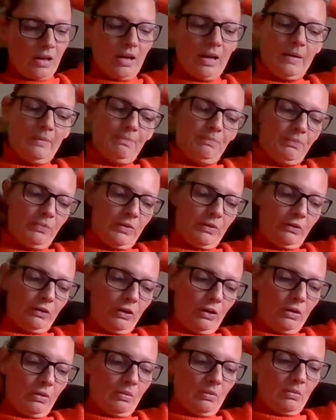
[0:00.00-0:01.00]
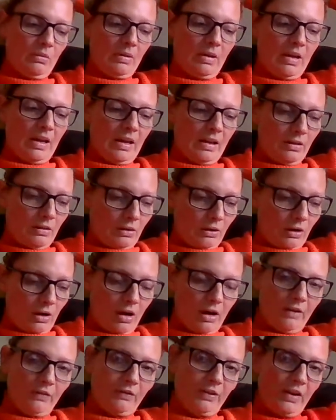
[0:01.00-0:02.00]
to look
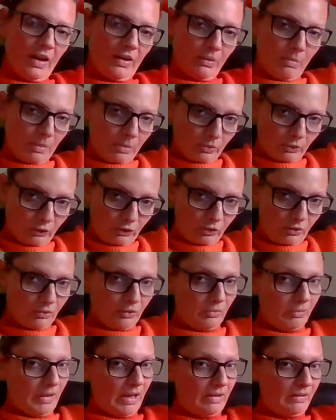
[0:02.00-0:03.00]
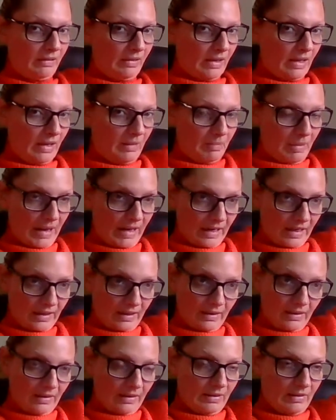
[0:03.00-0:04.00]
after other people's children. Basically, back
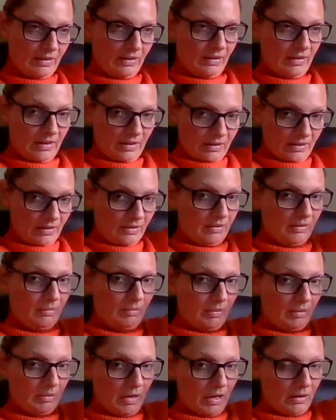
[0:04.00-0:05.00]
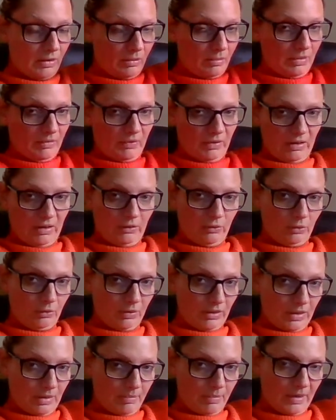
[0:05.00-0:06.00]
in the, I'm going on a bit of a
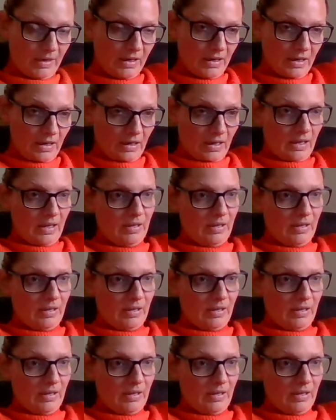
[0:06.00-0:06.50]
detour here, but